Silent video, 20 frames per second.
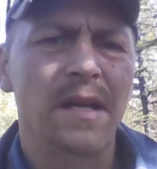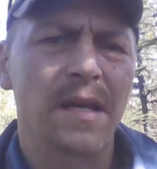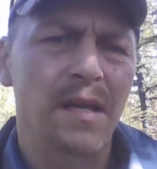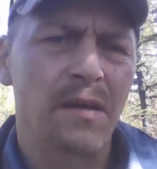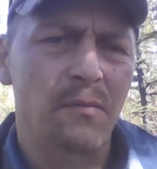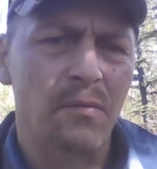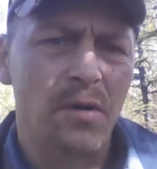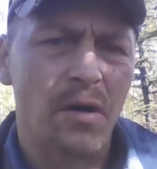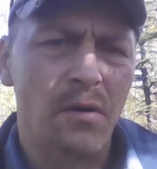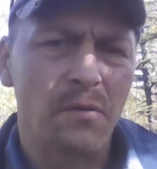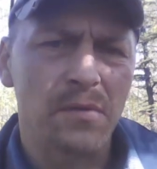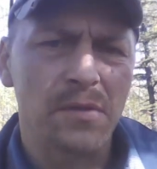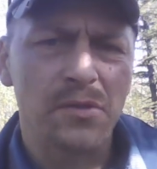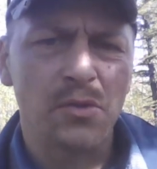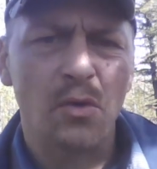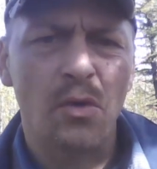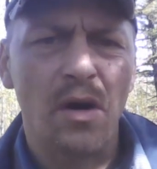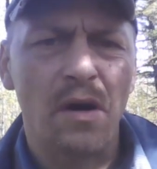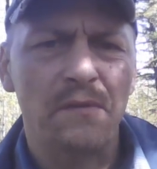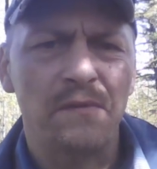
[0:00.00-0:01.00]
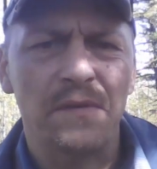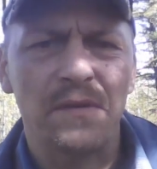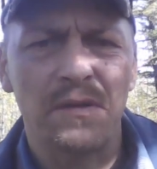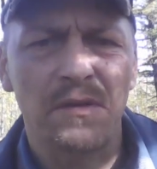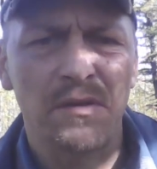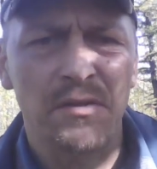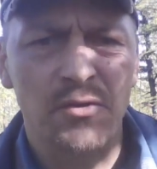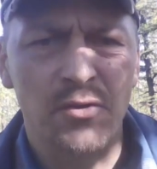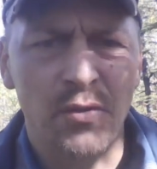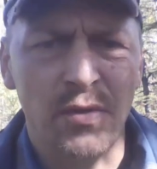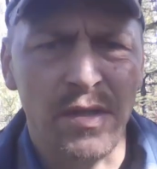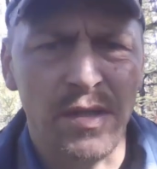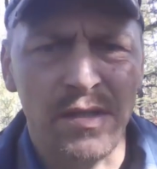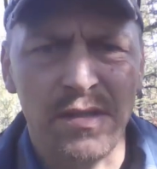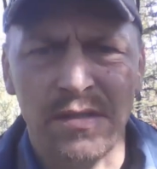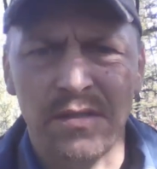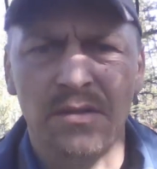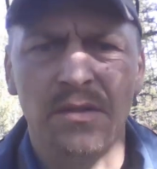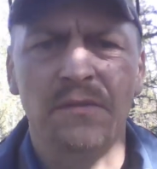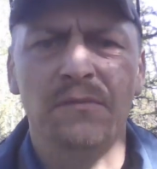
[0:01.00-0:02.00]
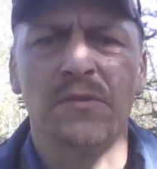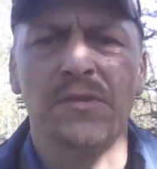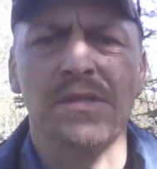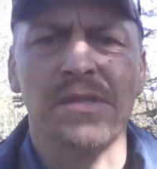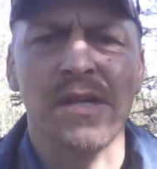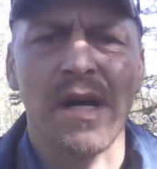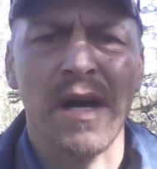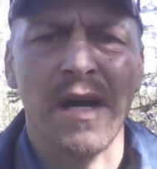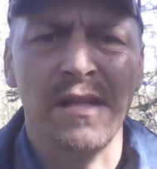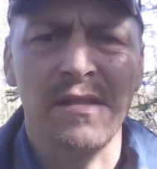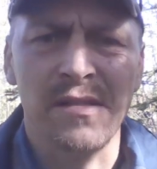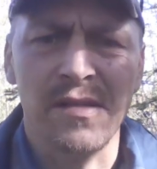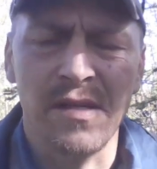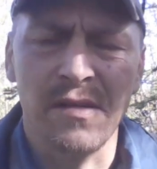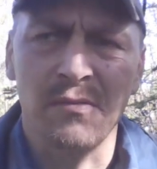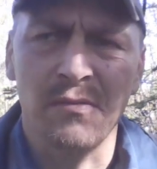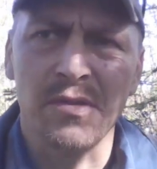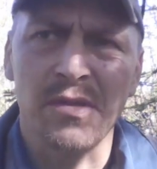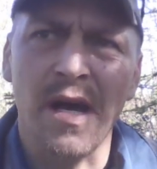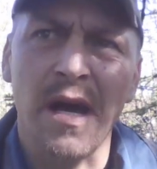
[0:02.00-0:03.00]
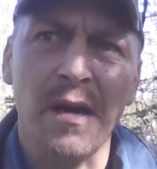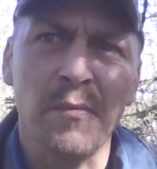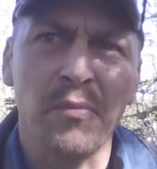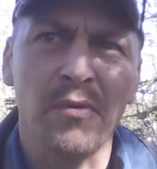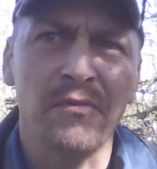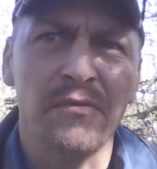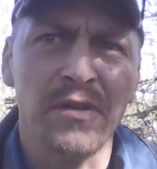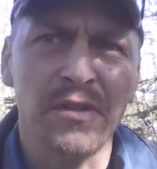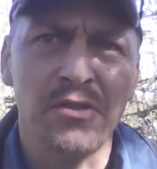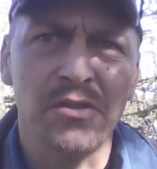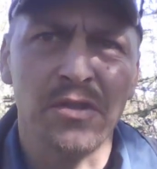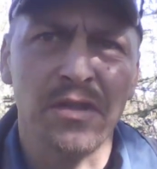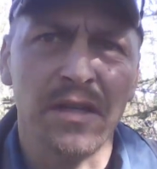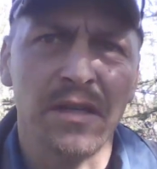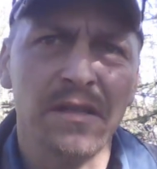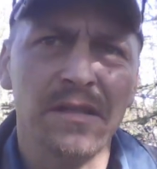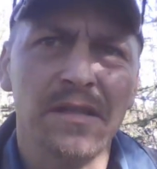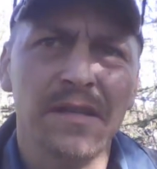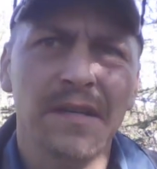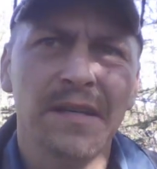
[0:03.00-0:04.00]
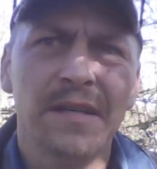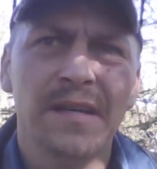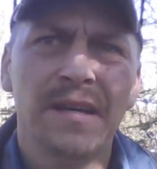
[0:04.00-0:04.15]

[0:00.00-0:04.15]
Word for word: he would always go off into the trees and look for signs. He was hyper vigilant.